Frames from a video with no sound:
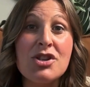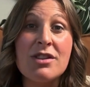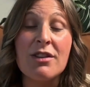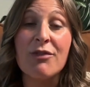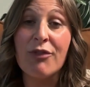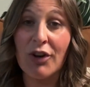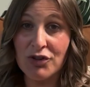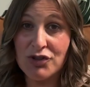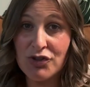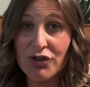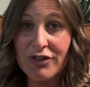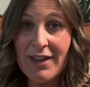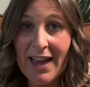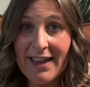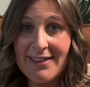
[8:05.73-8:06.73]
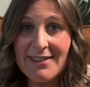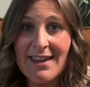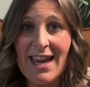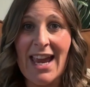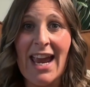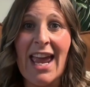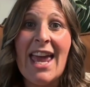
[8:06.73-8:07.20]
the functional
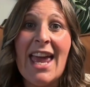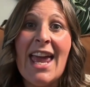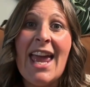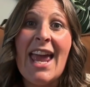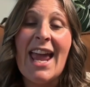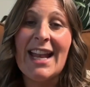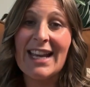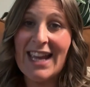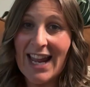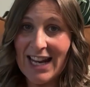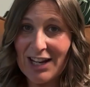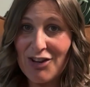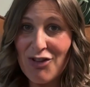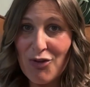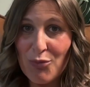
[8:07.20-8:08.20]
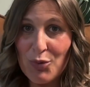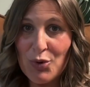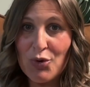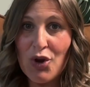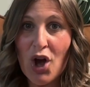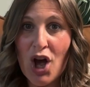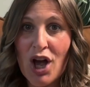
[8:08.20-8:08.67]
testing and getting to the
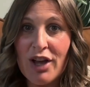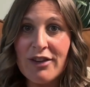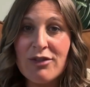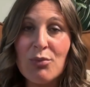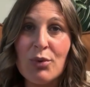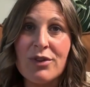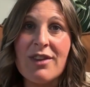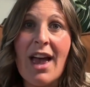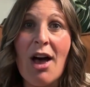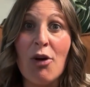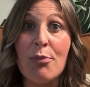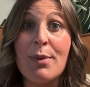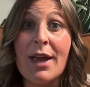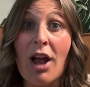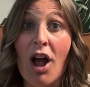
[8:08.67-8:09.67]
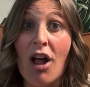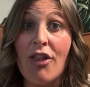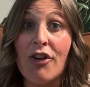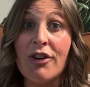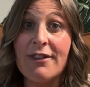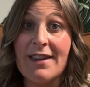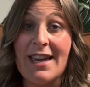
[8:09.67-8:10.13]
root cause was helping
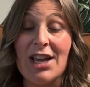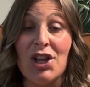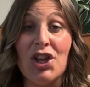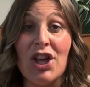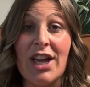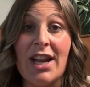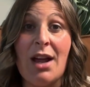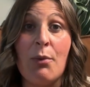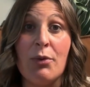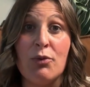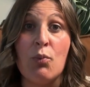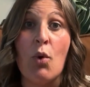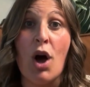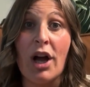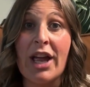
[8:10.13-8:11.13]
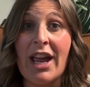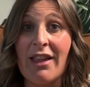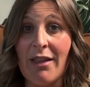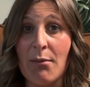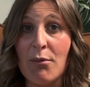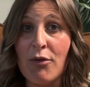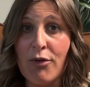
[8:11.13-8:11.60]
others heal. And I was walking
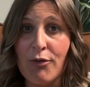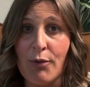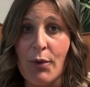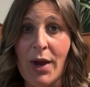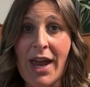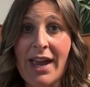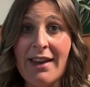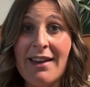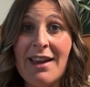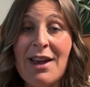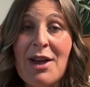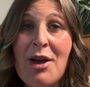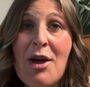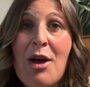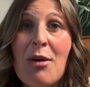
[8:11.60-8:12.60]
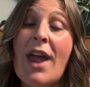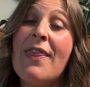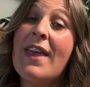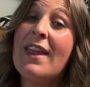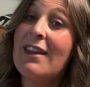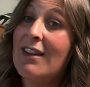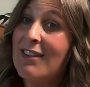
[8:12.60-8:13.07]
them through it. And
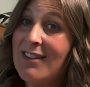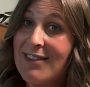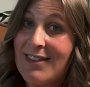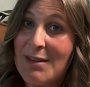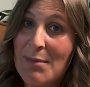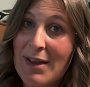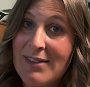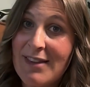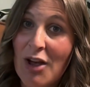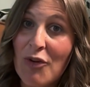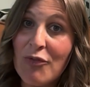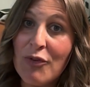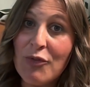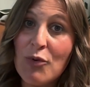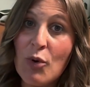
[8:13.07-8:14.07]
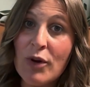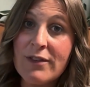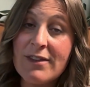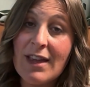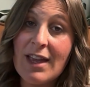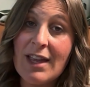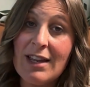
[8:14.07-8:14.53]
then to see myself, of course,
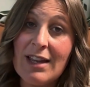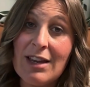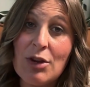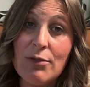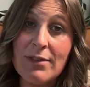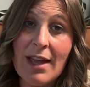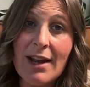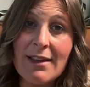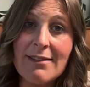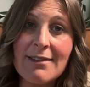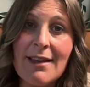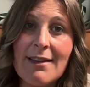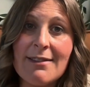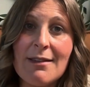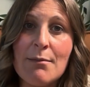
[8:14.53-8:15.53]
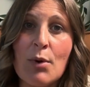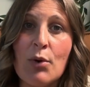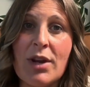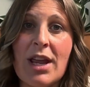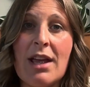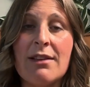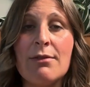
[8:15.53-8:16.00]
and use that as a
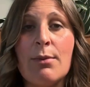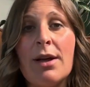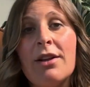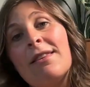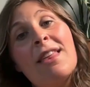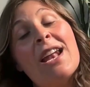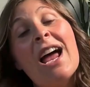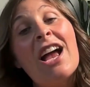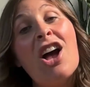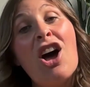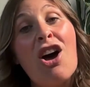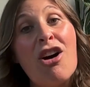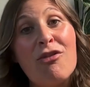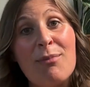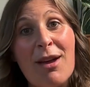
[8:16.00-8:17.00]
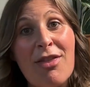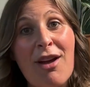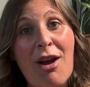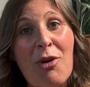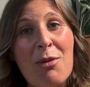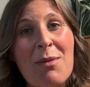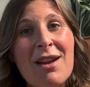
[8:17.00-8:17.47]
testimony as well, that I got off my
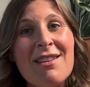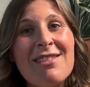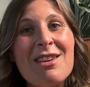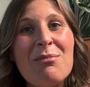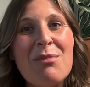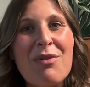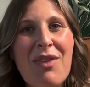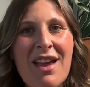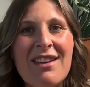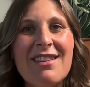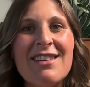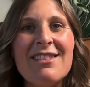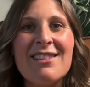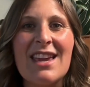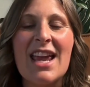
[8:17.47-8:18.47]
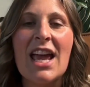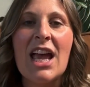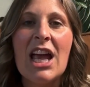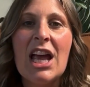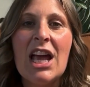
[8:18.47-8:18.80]
thyroid medicine, but then to see